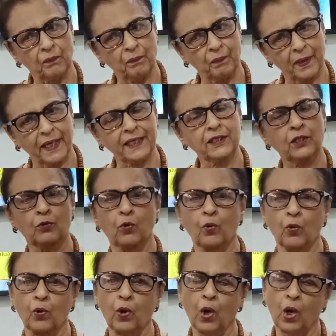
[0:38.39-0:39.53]
play the
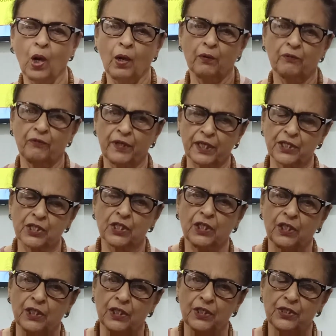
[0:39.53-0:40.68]
role which
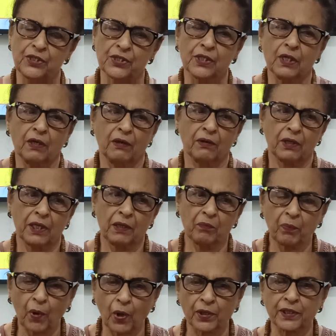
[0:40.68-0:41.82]
is
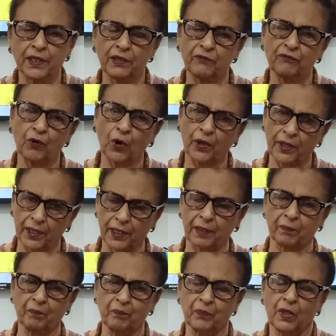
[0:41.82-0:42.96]
important for
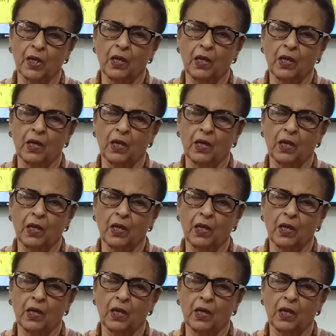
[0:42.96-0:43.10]
him,